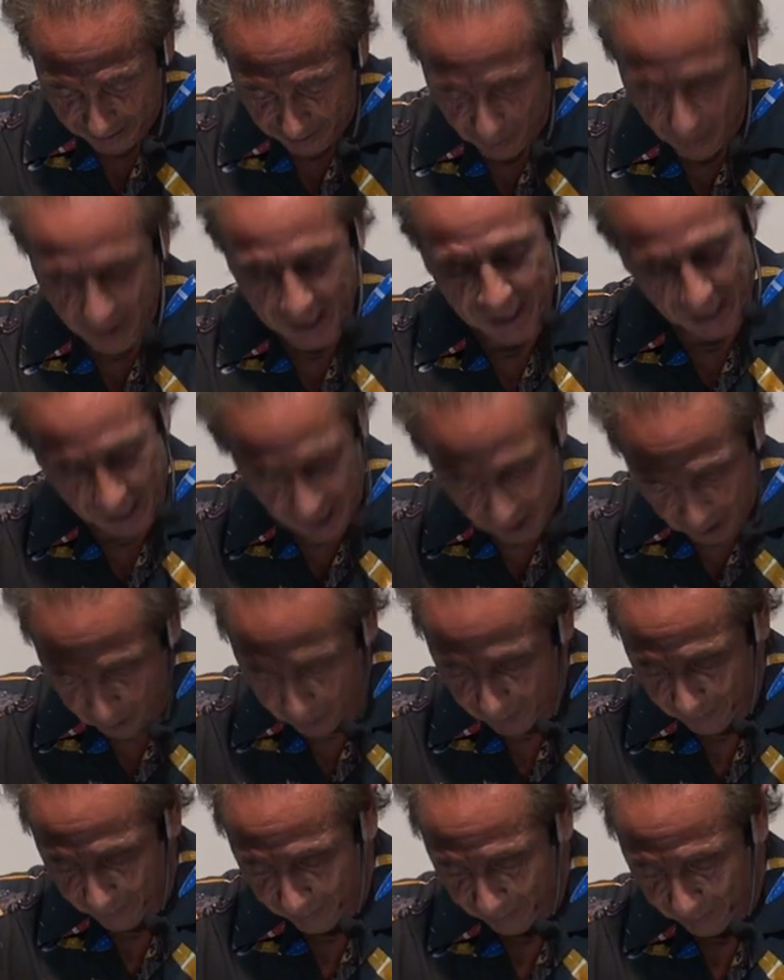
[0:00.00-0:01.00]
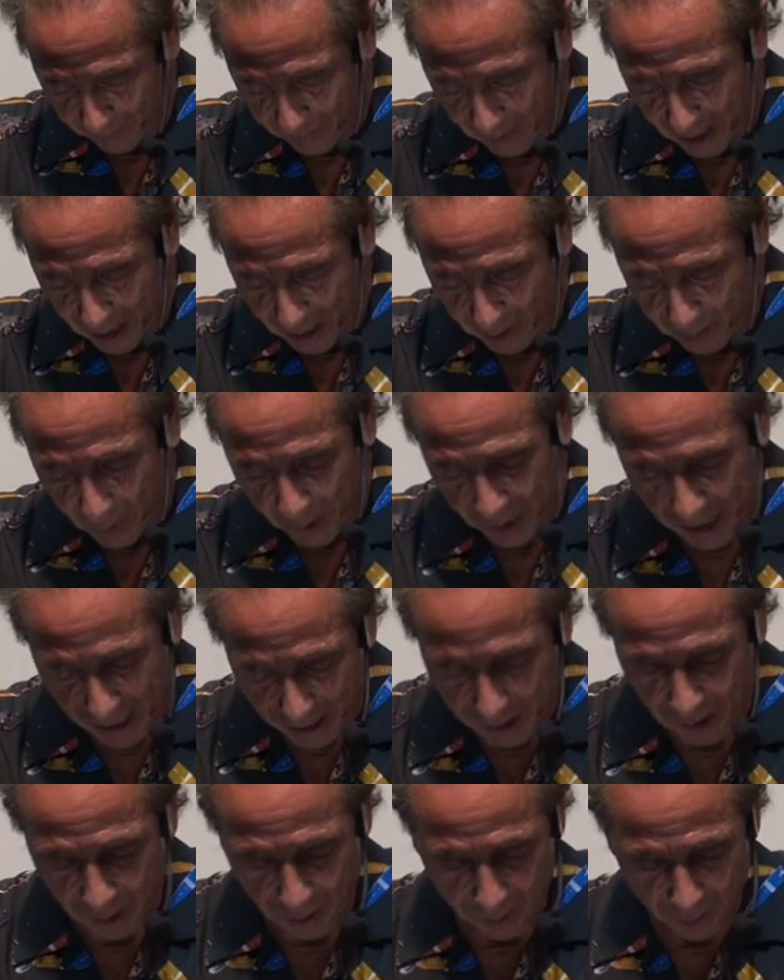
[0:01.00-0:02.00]
We thank you.
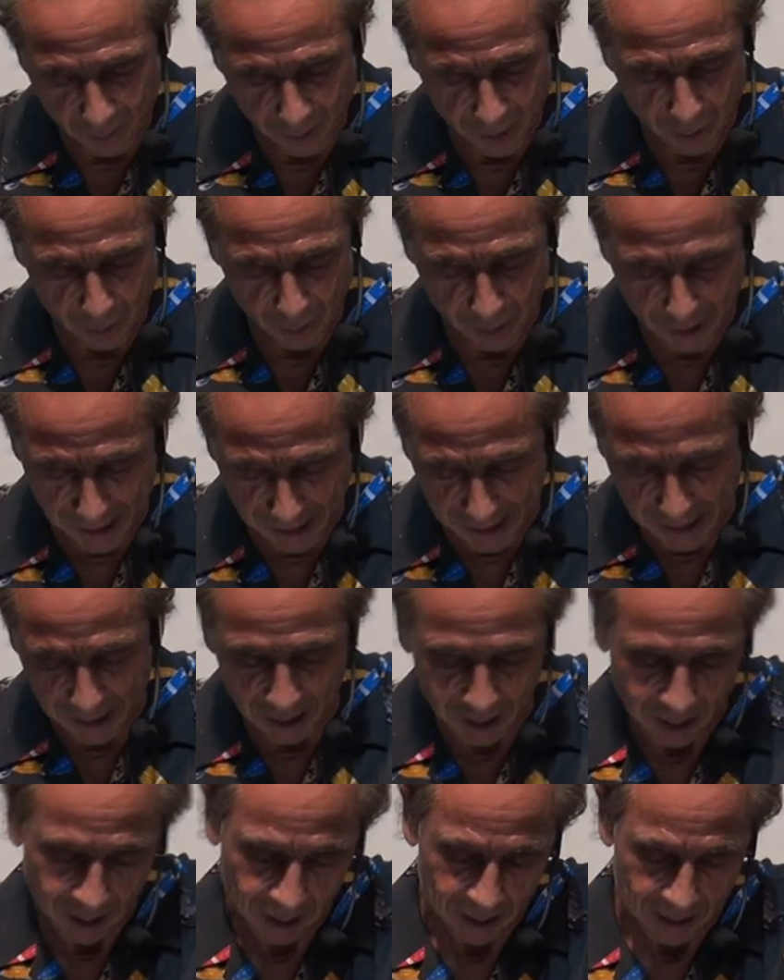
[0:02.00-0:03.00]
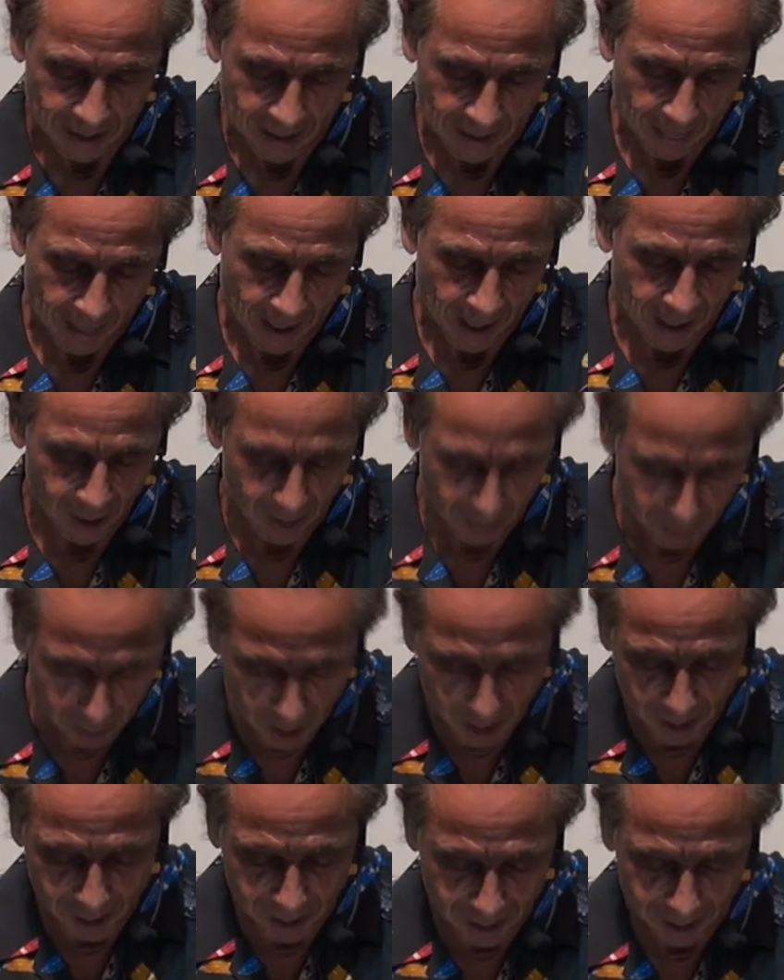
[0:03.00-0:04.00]
Protect it with your seed and the
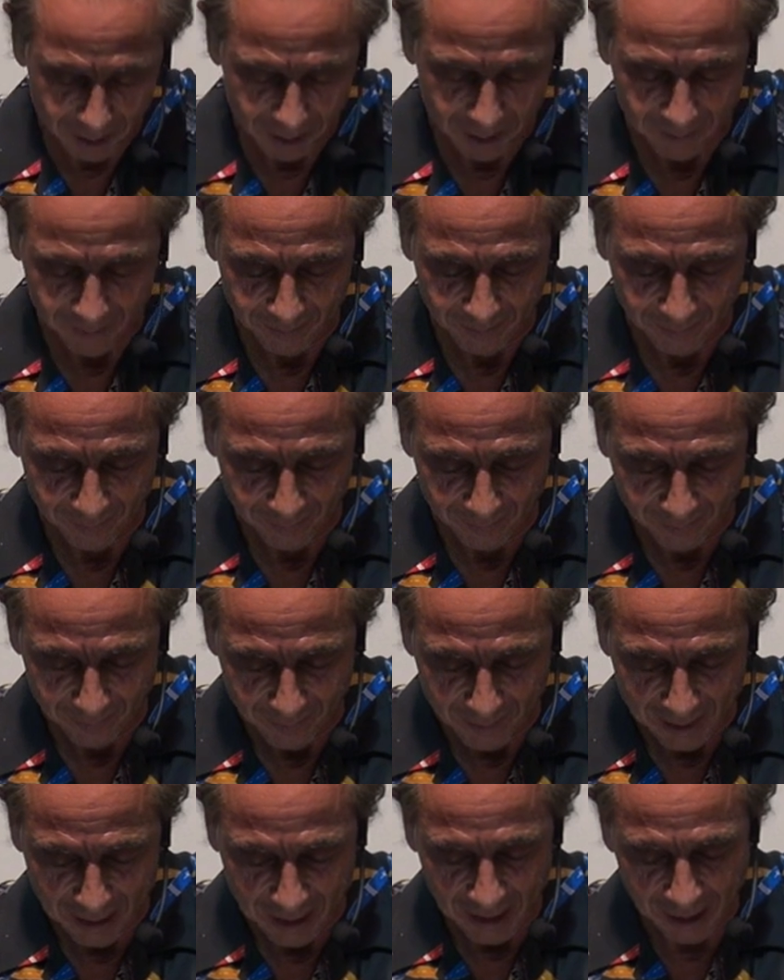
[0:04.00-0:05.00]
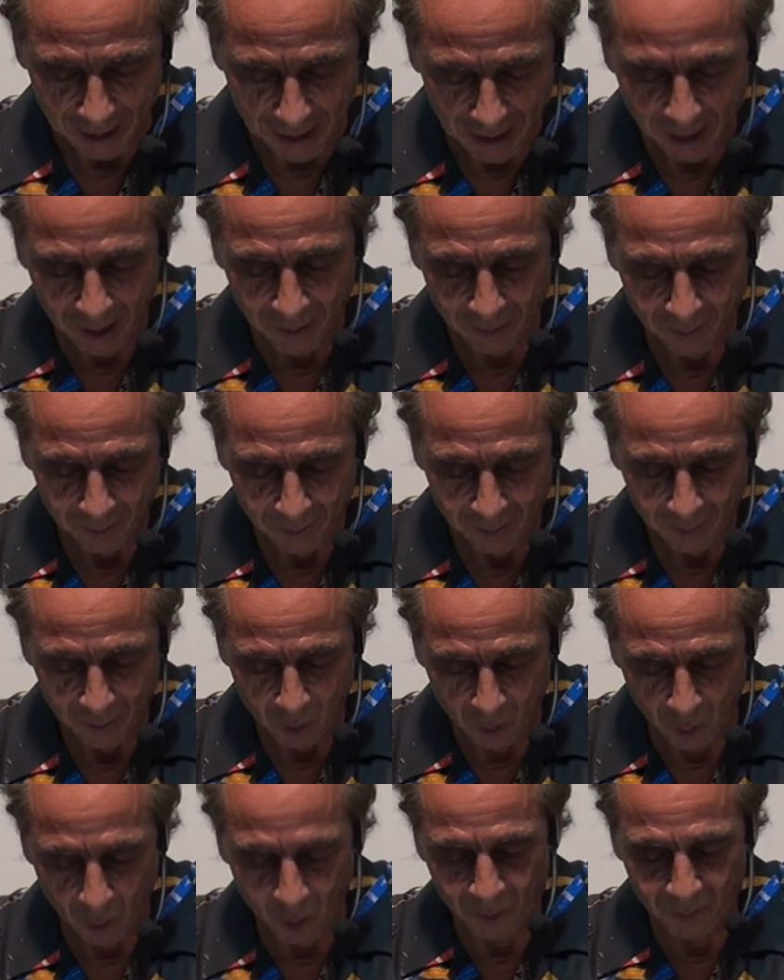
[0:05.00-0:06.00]
blood, and let it
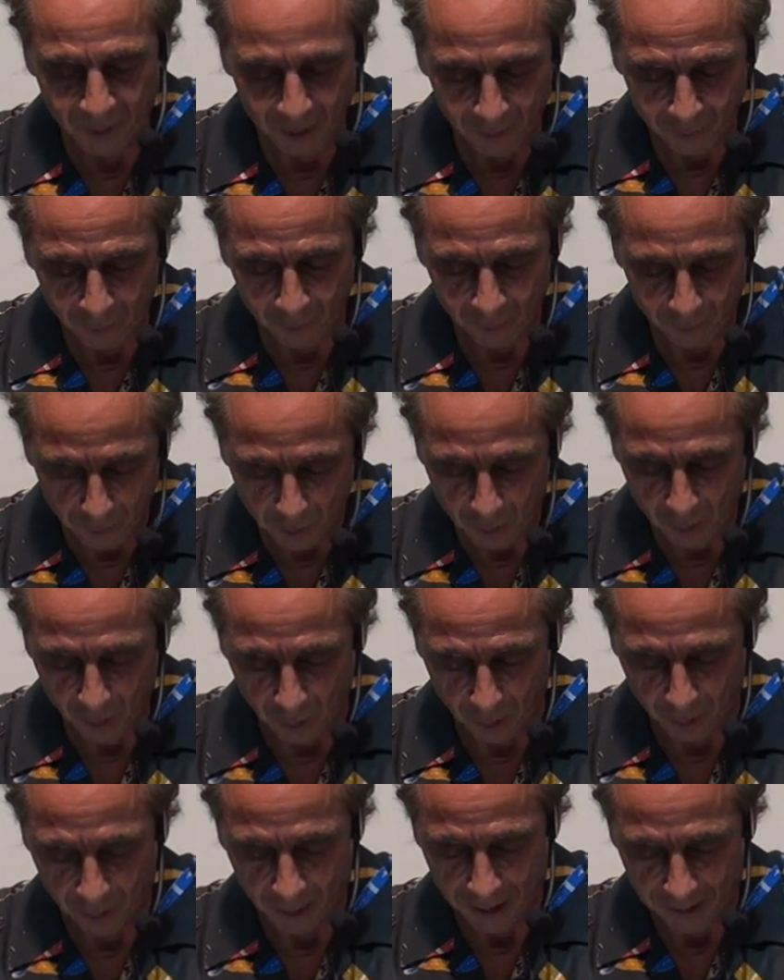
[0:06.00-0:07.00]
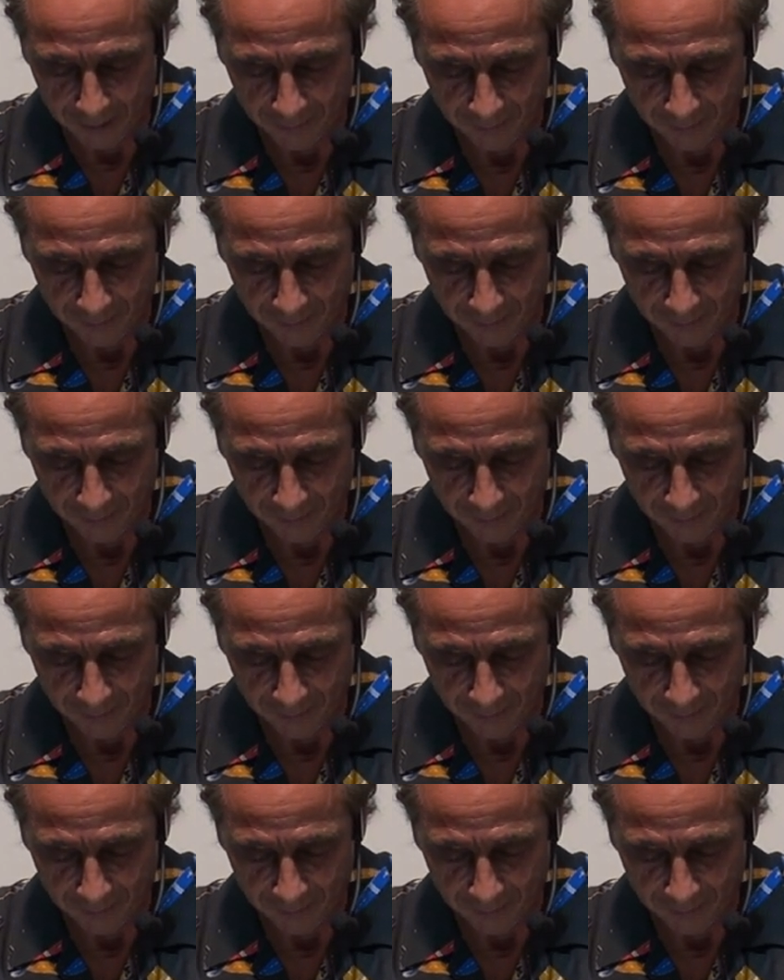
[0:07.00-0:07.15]
grow and bear fruit for your glory.